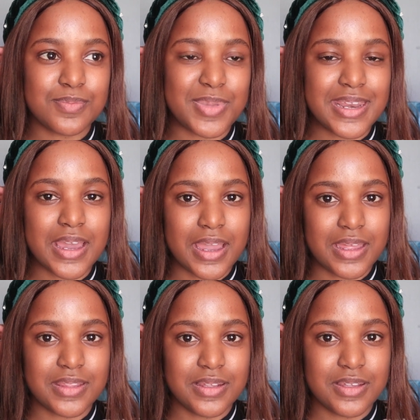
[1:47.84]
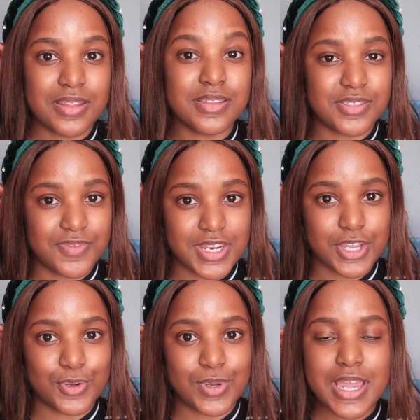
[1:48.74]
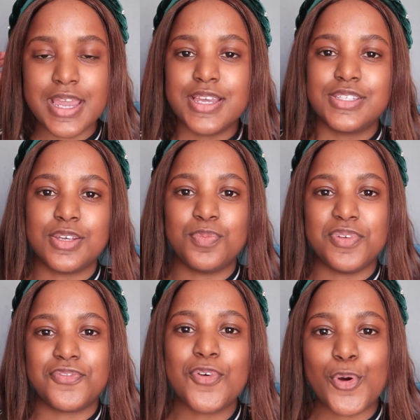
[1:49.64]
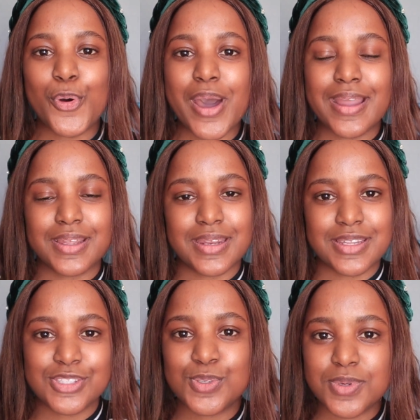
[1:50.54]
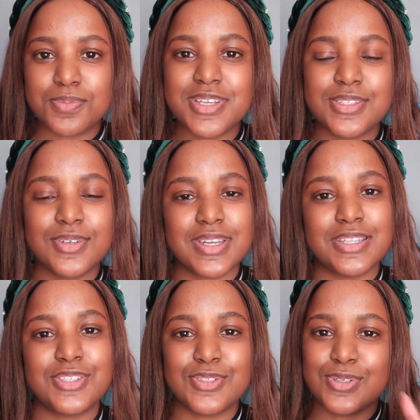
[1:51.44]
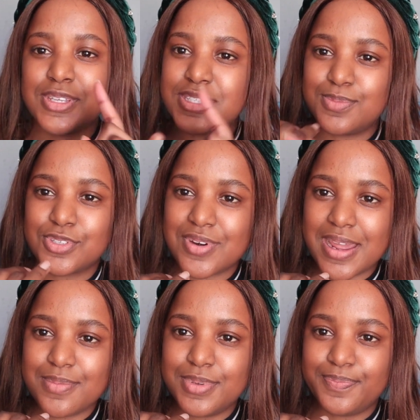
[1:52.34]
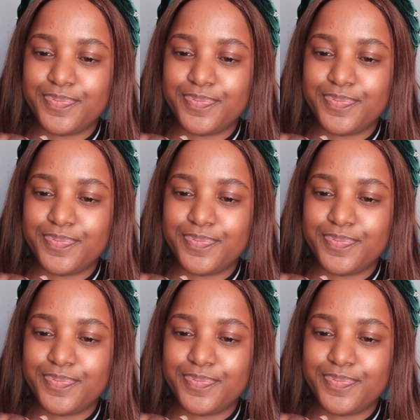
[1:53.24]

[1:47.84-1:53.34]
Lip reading: better in this video. So before I get into it, please don't forget to subscribe,